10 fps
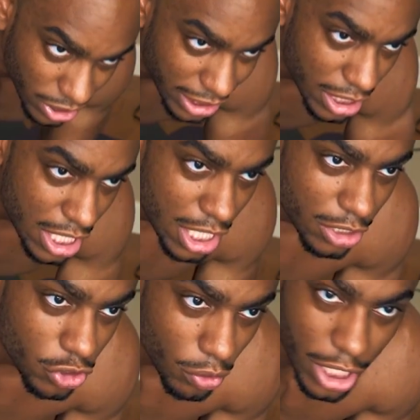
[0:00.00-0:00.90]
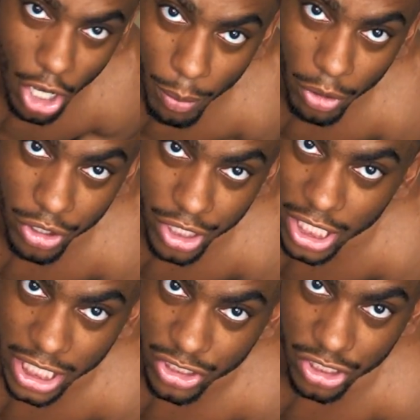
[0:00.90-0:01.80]
like doing elbow to
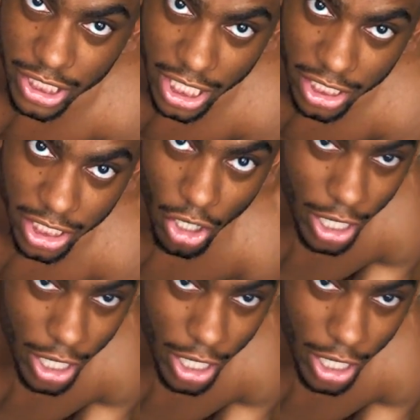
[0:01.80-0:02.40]
knee and just killing it, or